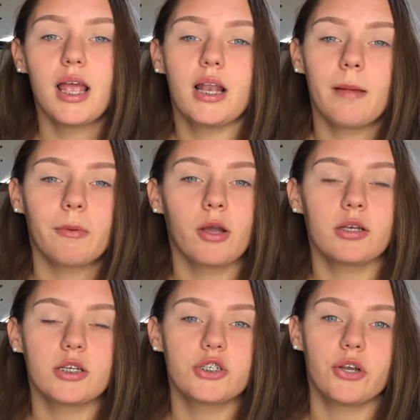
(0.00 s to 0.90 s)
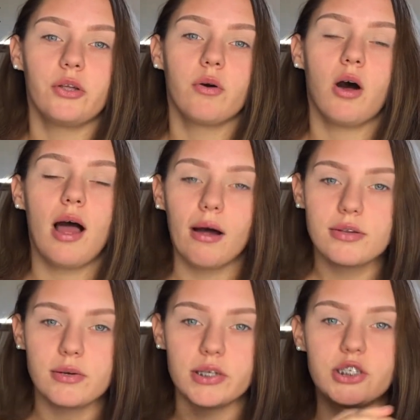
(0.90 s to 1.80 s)
And I'm going to show you all how
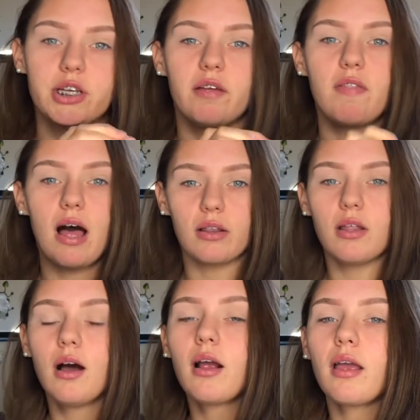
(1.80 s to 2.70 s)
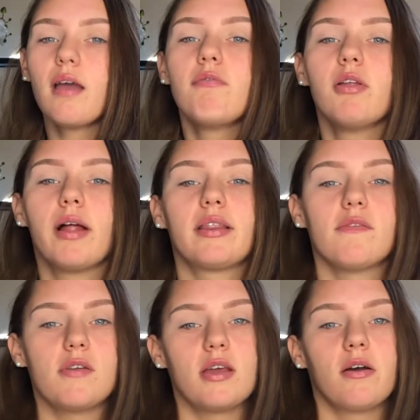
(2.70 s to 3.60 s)
to achieve that look. If you like the
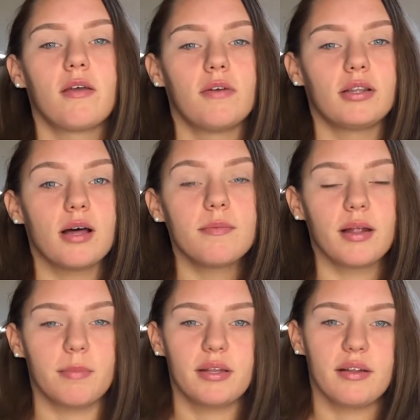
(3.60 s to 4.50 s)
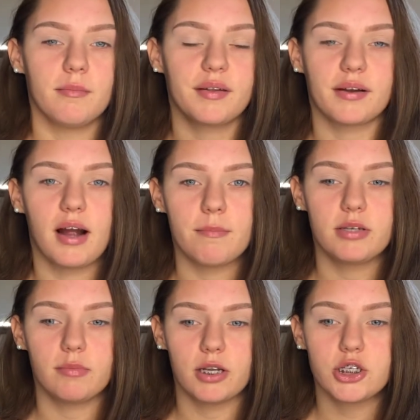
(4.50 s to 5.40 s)
video, give it a thumbs up and subscribe
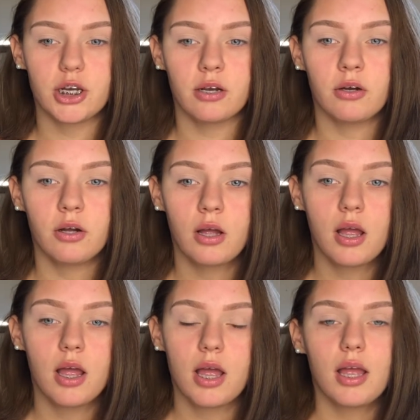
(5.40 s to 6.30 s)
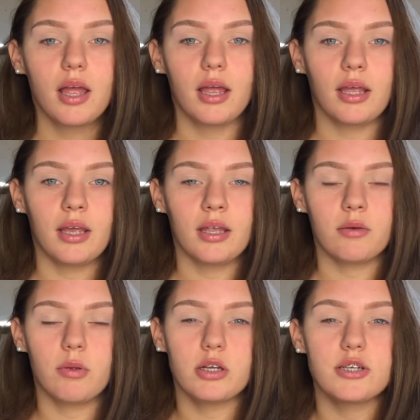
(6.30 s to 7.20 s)
to my channel.
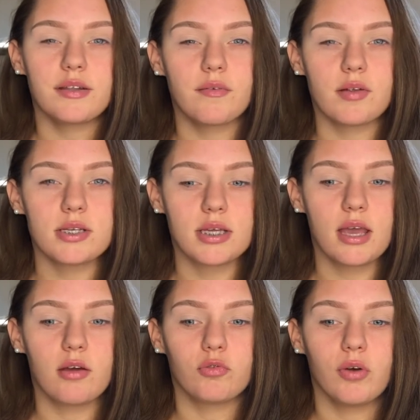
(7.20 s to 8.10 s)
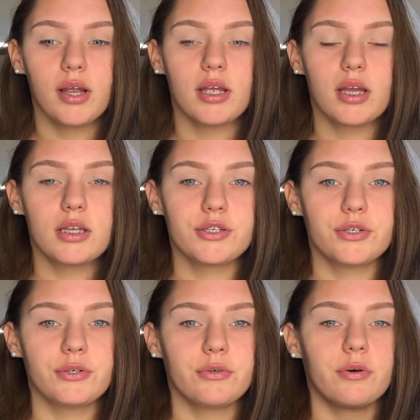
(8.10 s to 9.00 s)
And we are just going to get right
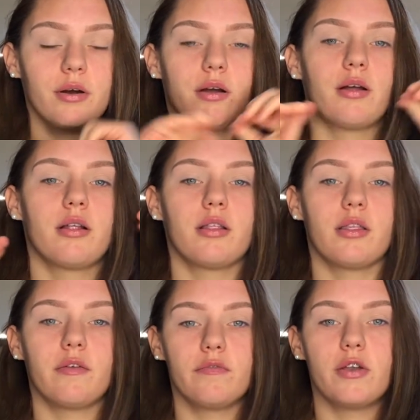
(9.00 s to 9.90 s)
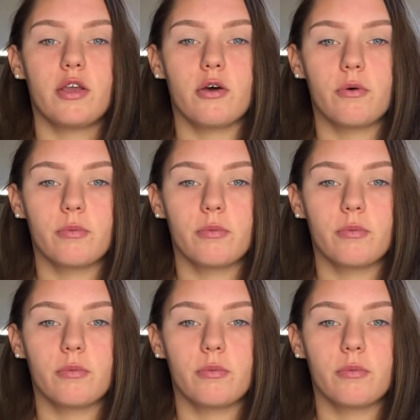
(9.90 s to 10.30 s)
into the video.